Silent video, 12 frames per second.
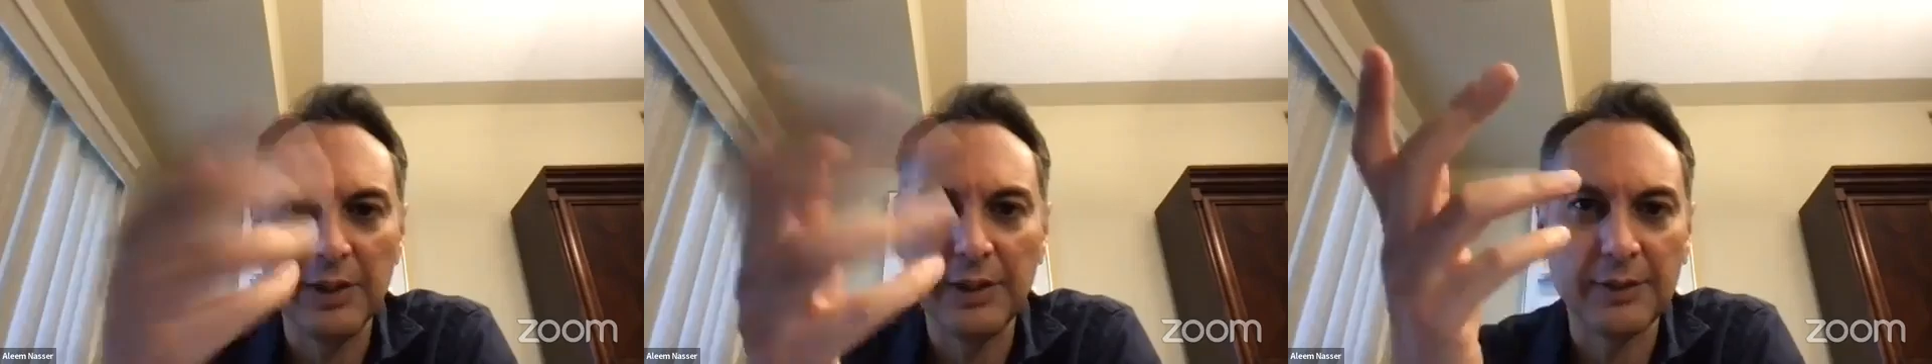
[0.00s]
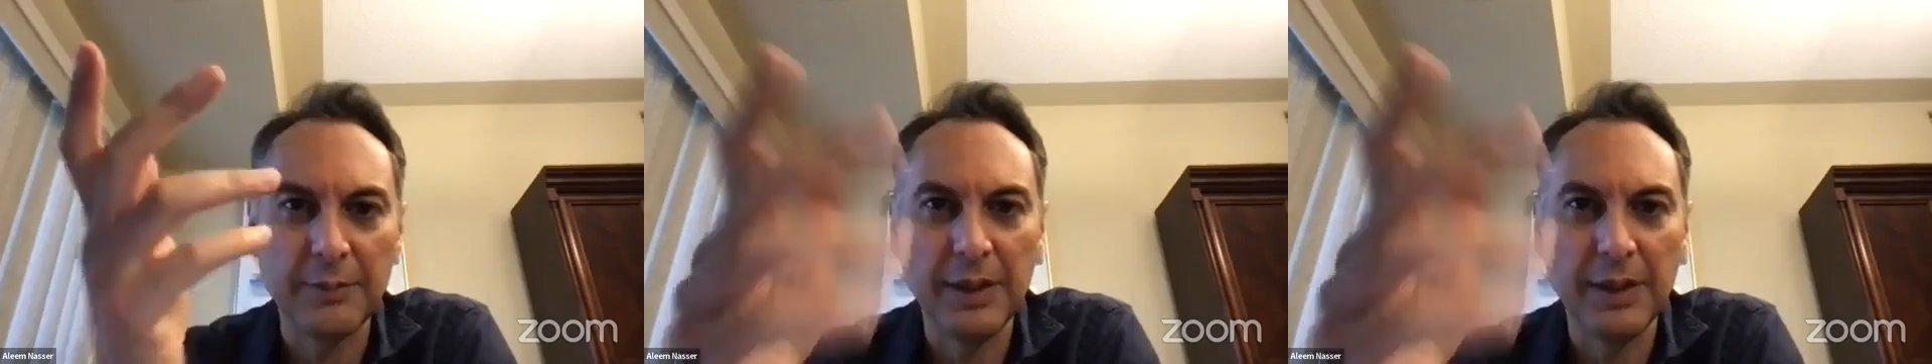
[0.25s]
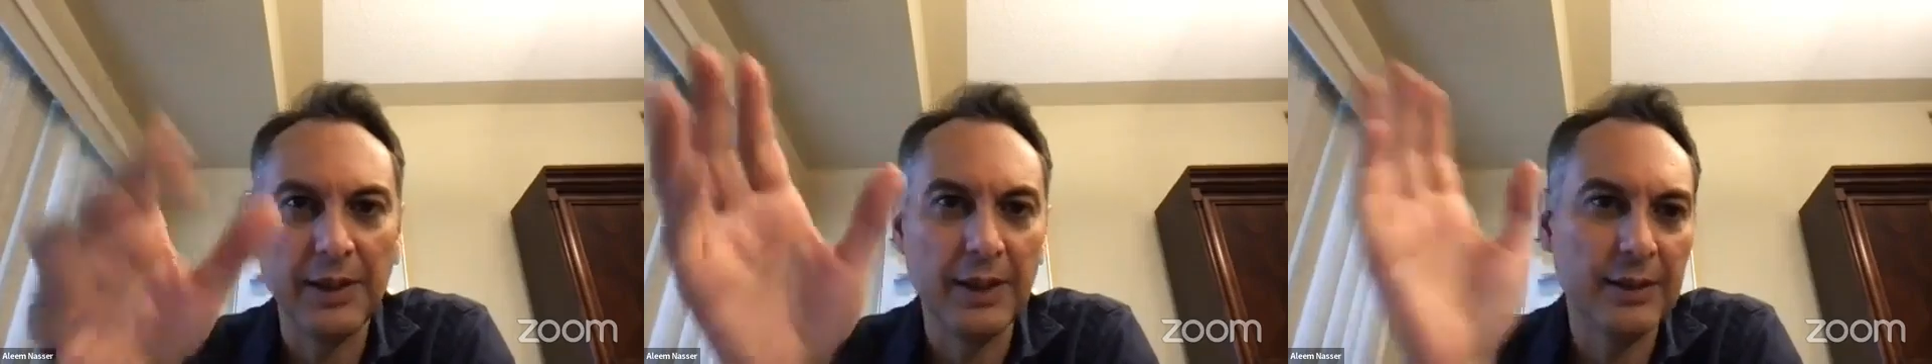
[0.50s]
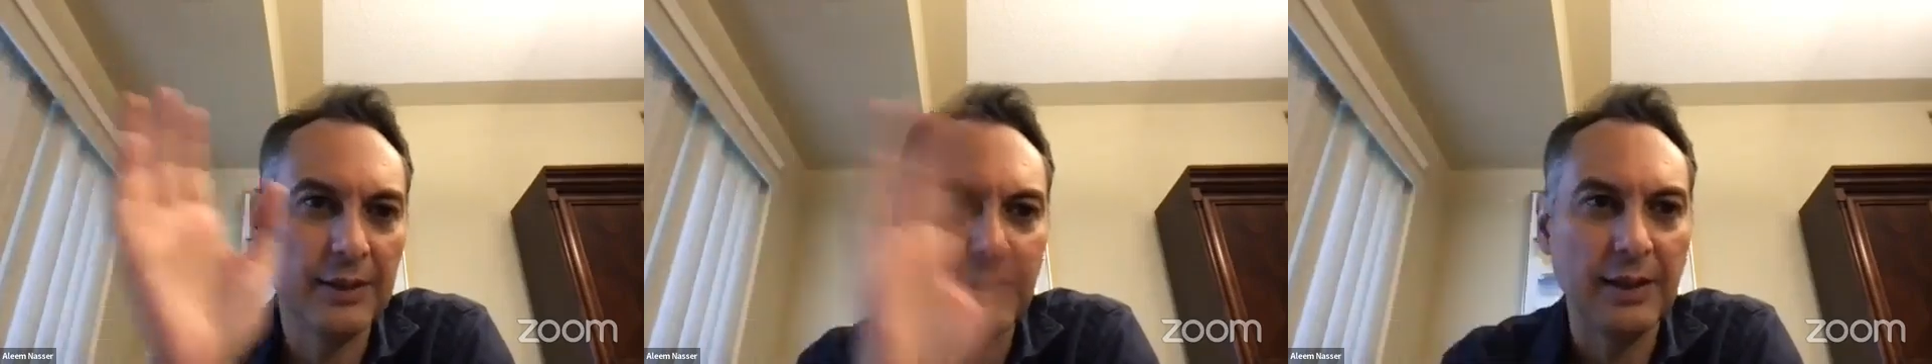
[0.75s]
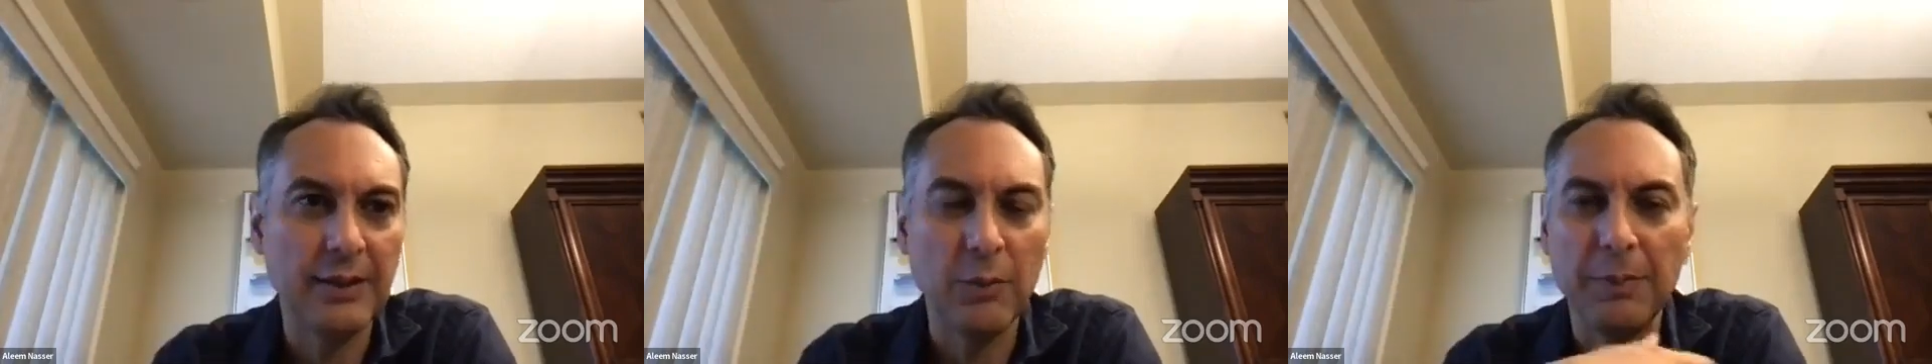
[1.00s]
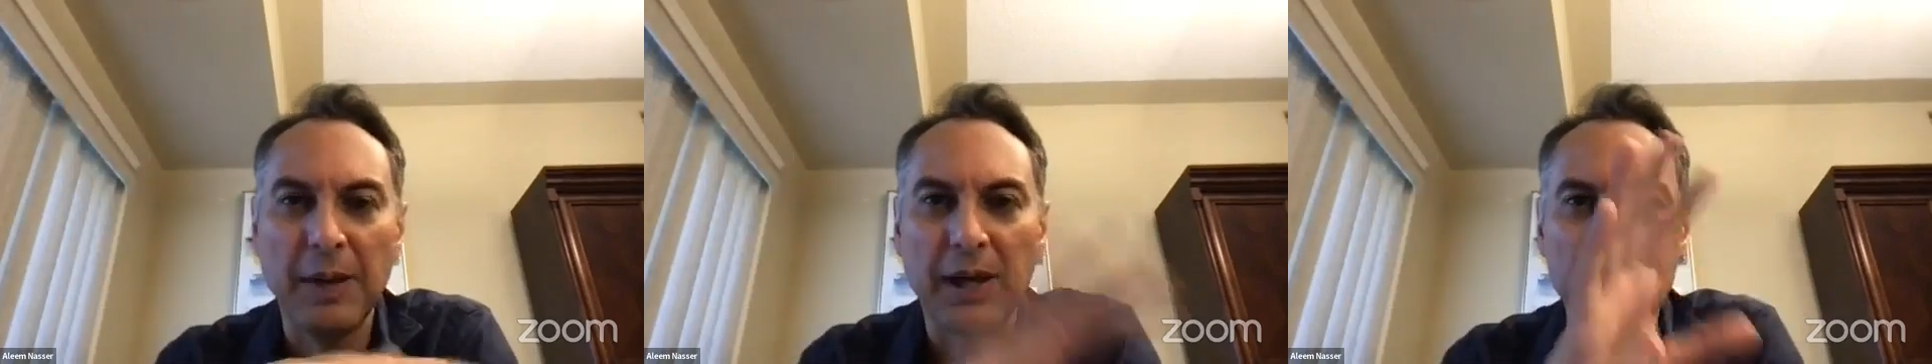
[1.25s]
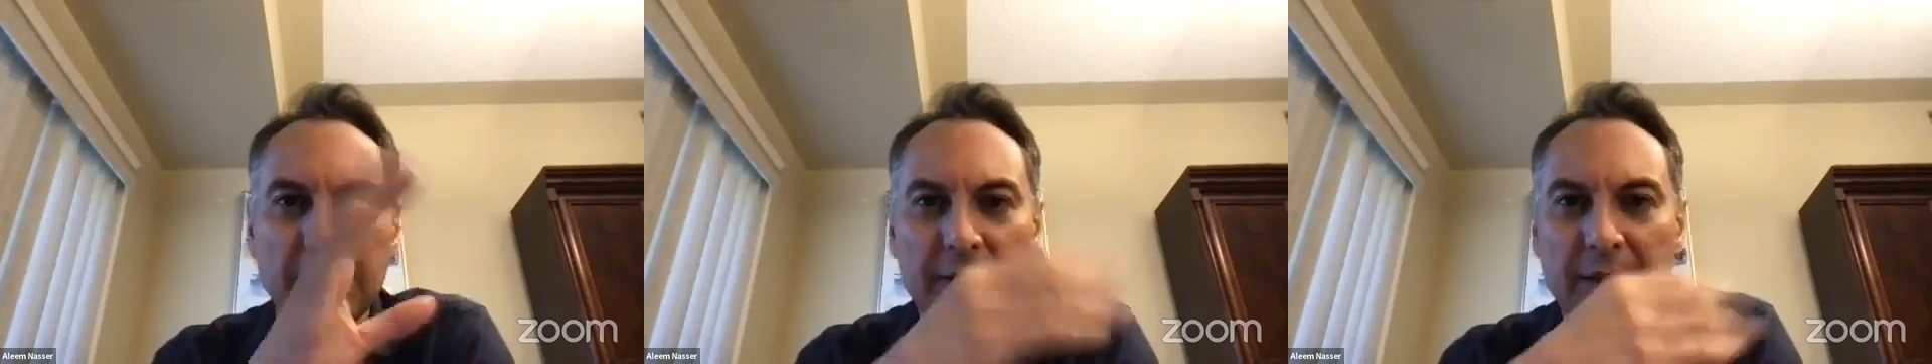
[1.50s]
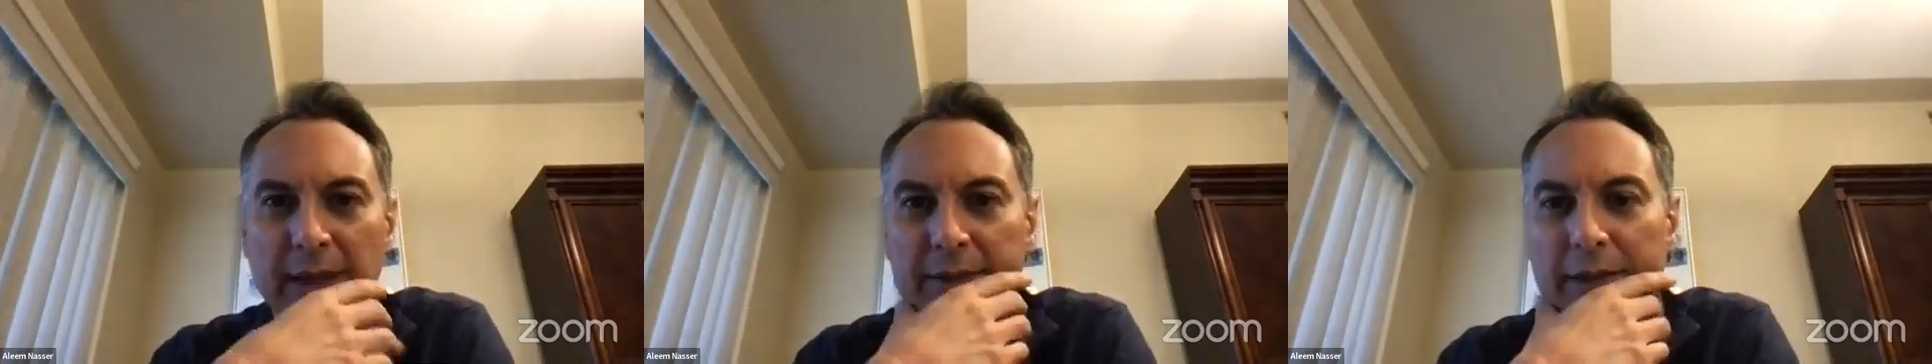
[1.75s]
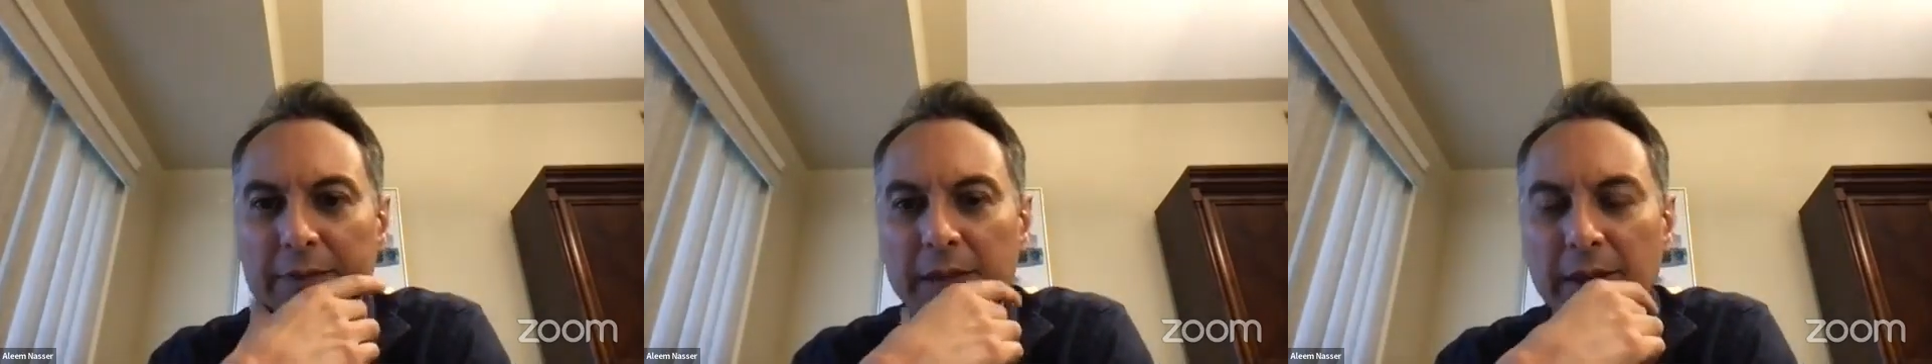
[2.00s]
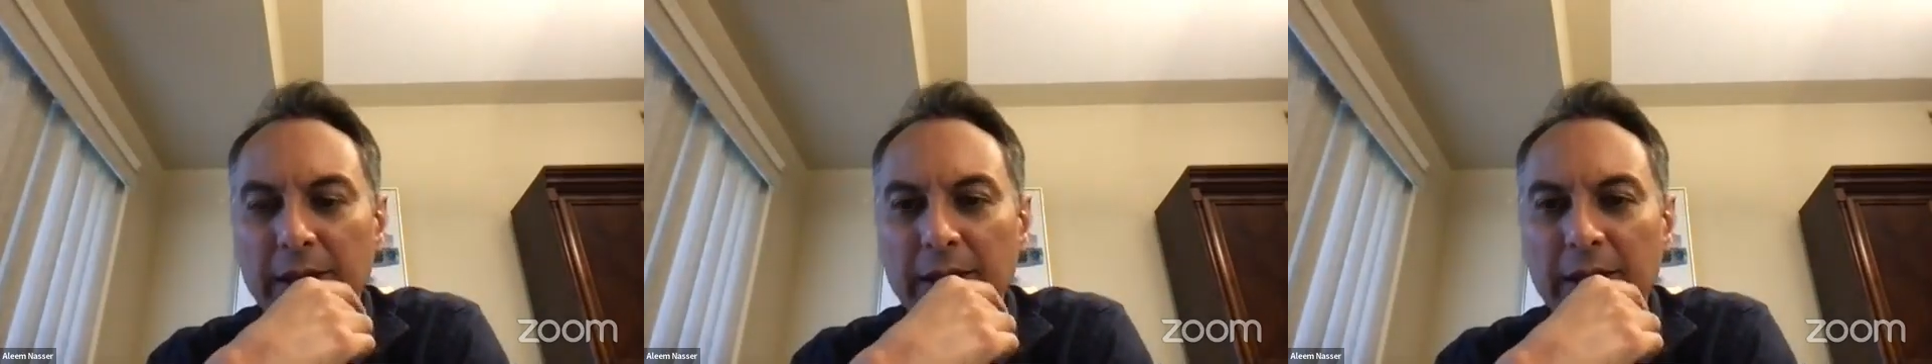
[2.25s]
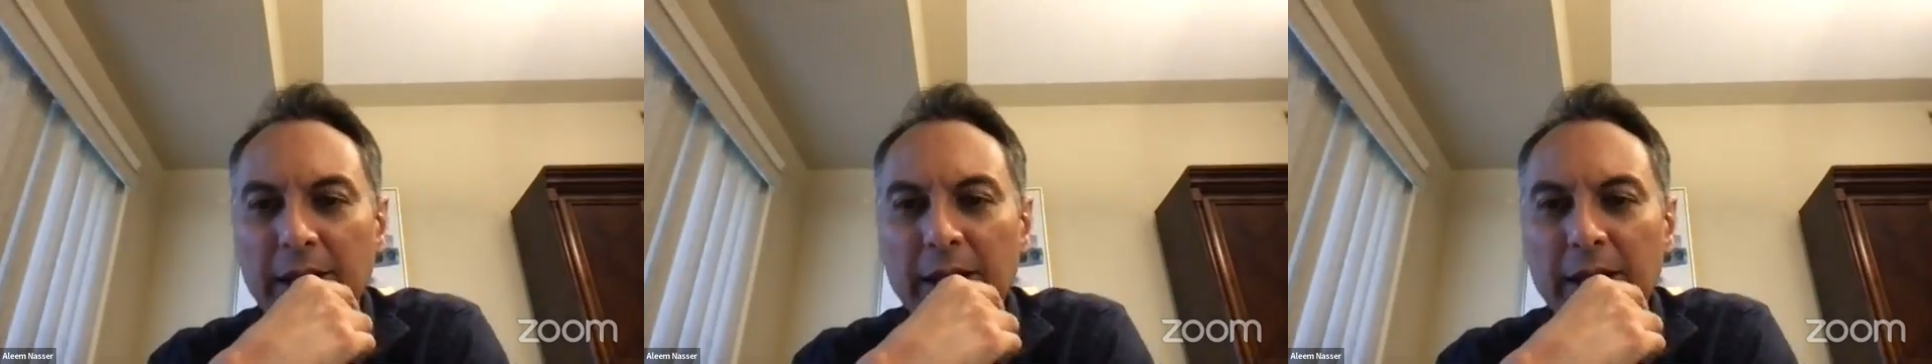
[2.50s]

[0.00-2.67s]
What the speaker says: and he submitted it, and he went back to his desk and everything.